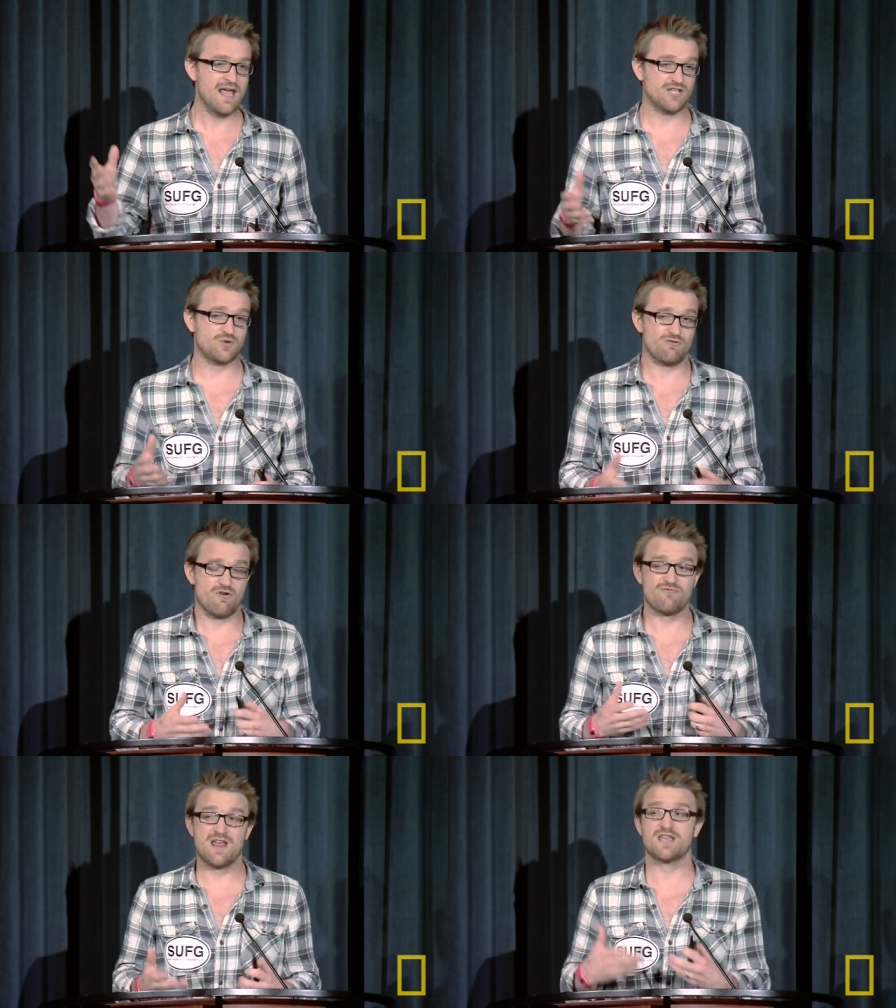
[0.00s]
is to
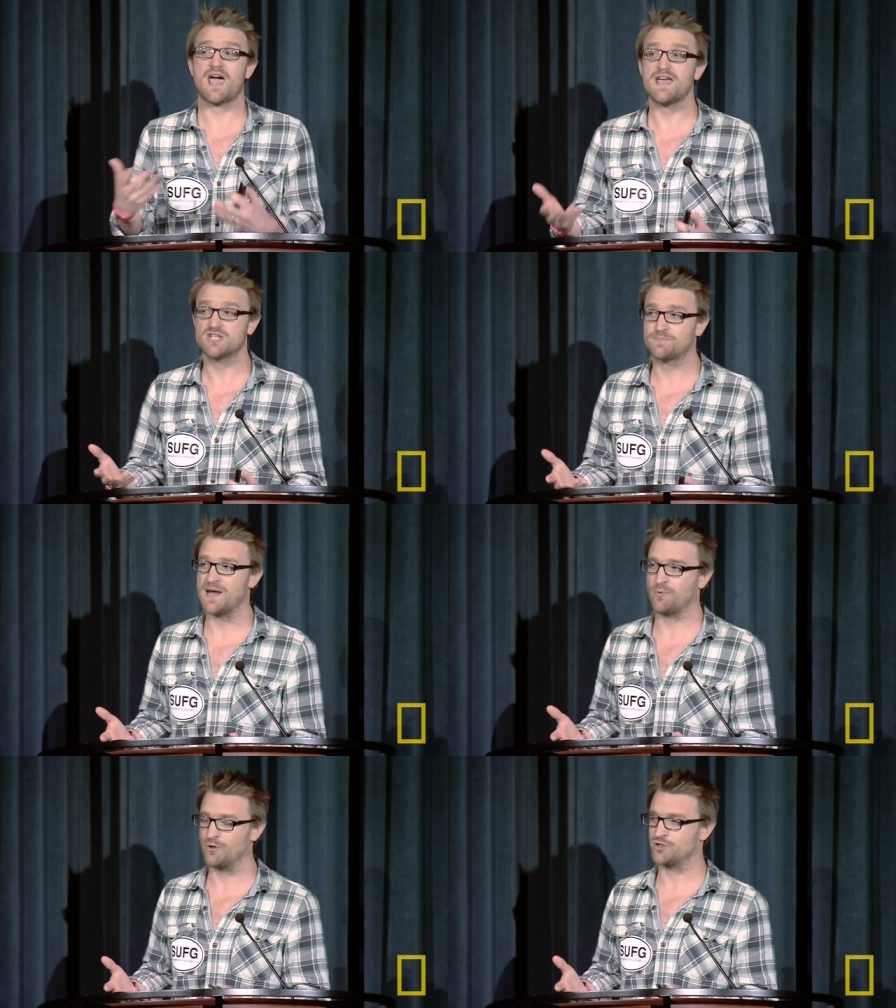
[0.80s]
re-engage
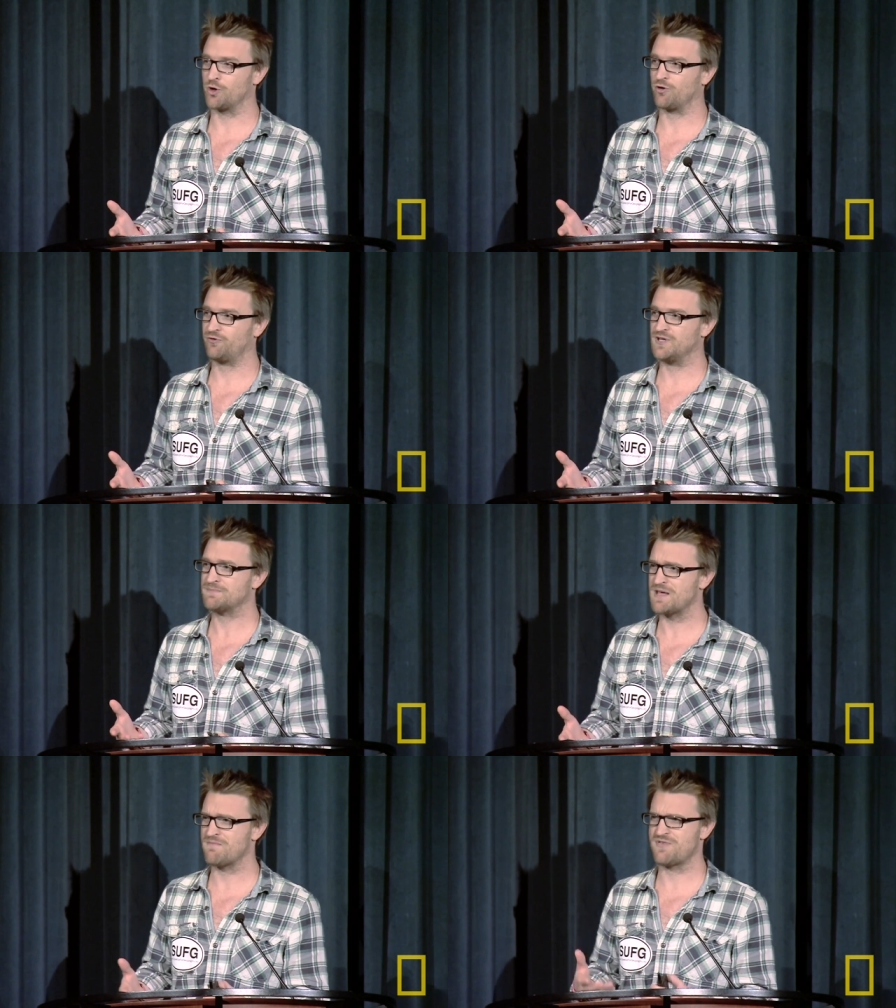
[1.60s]
people with geography, to
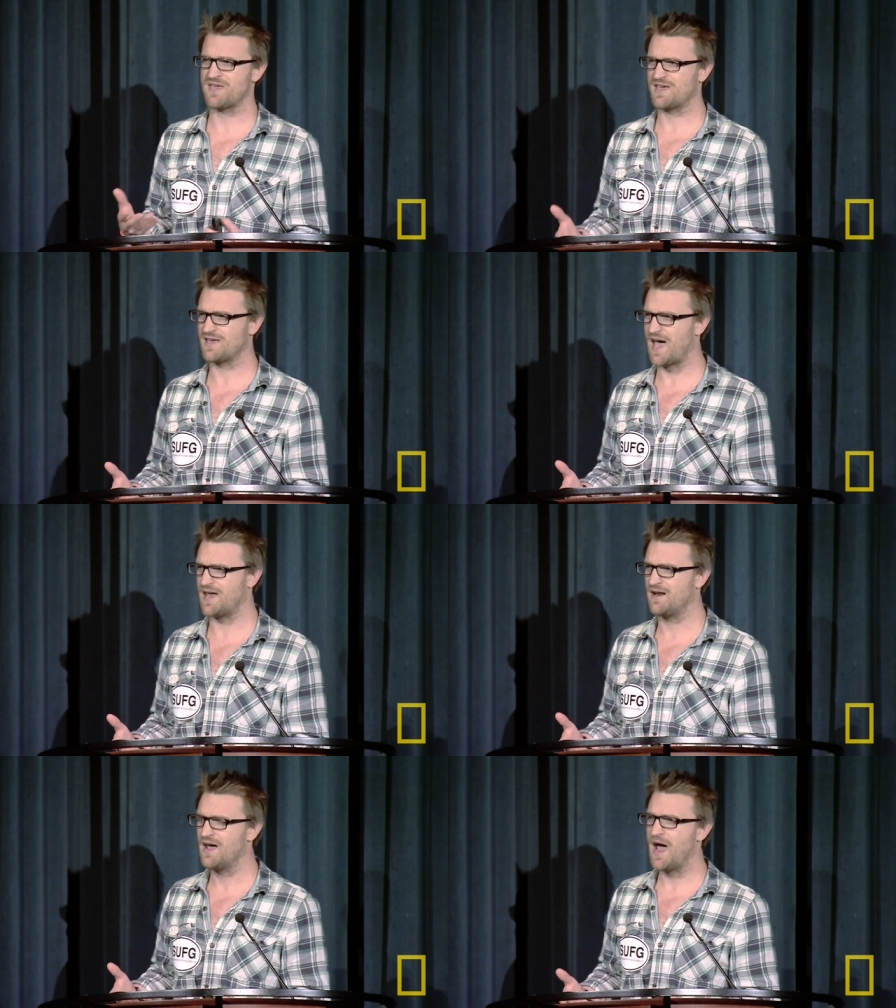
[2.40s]
make them think
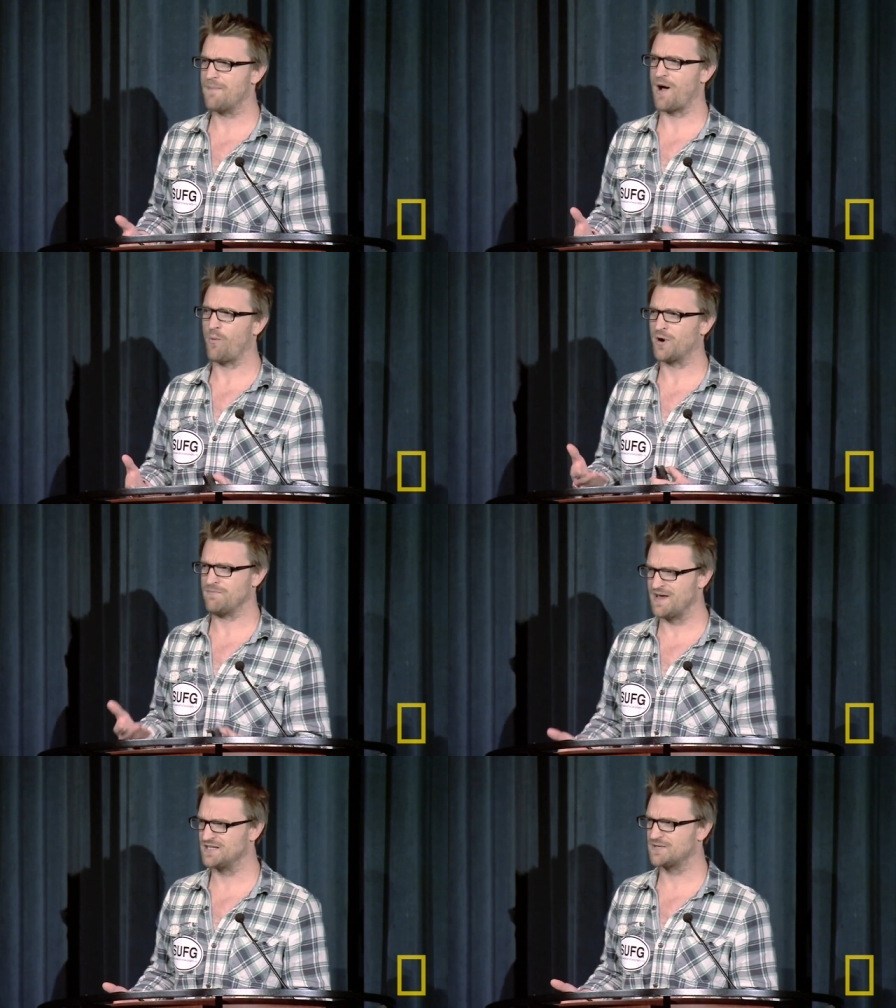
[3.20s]
again about what it
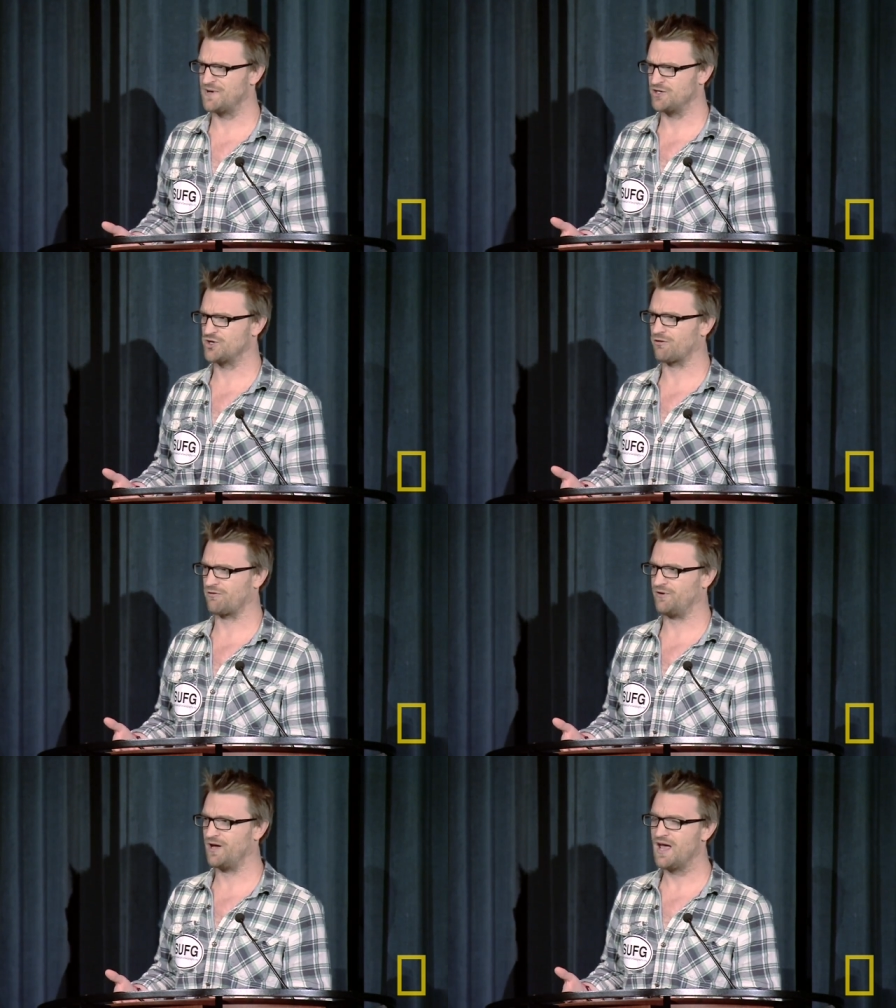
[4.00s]
means to be a
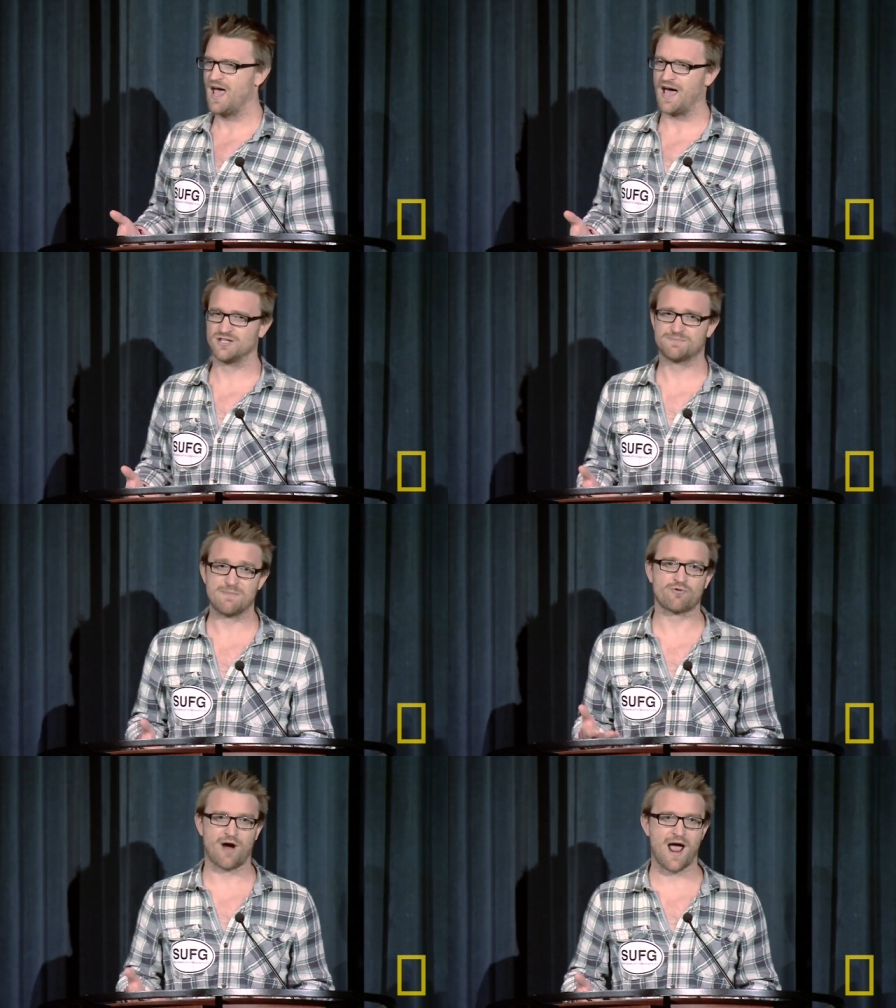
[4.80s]
geographer and to be
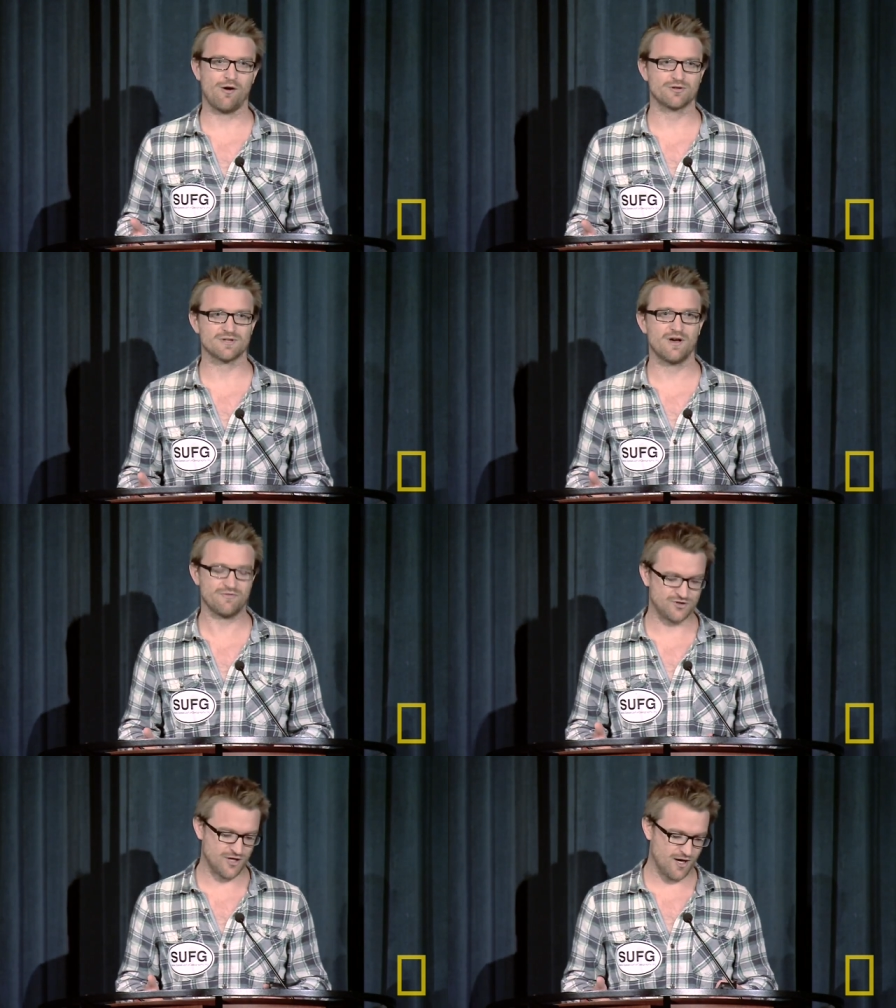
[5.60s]
proud
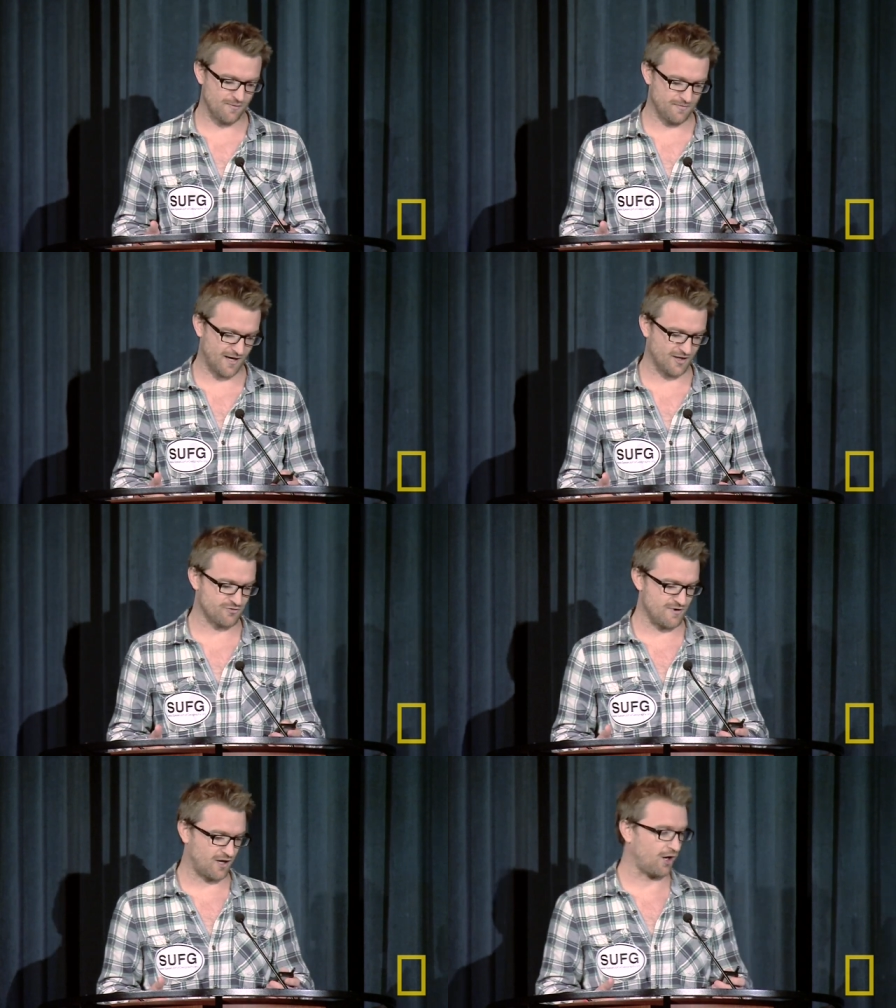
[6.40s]
of the term and
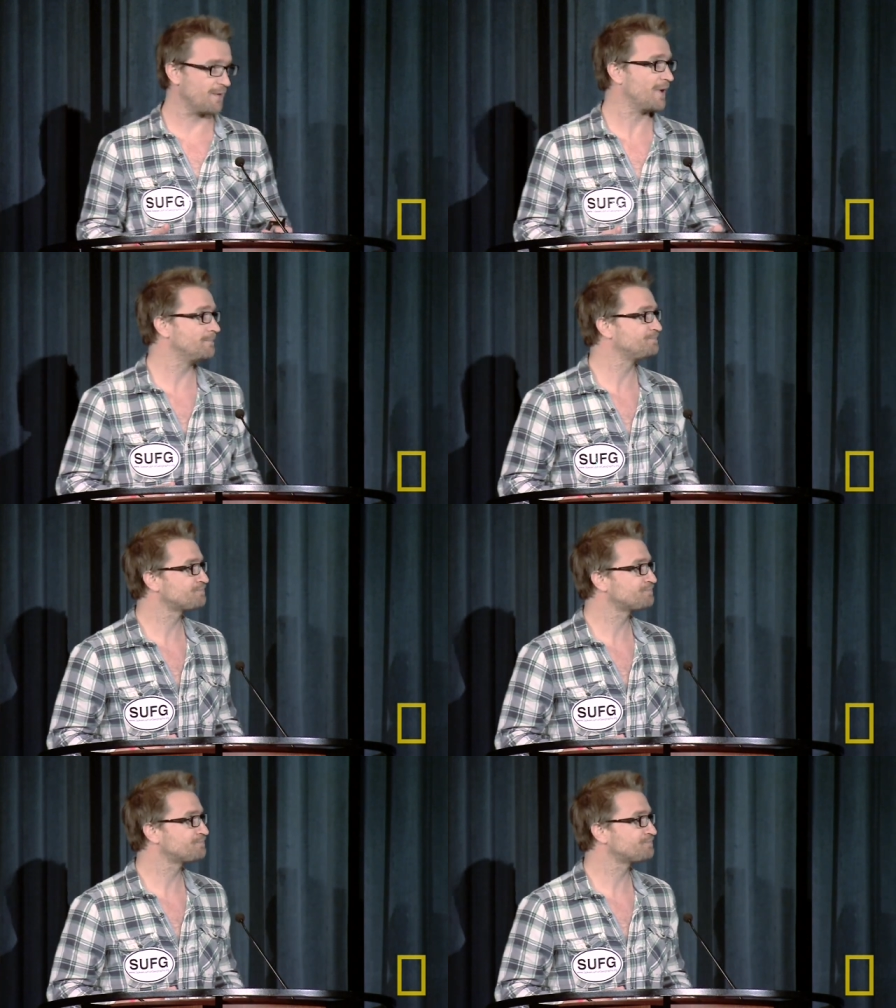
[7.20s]
to reclaim it.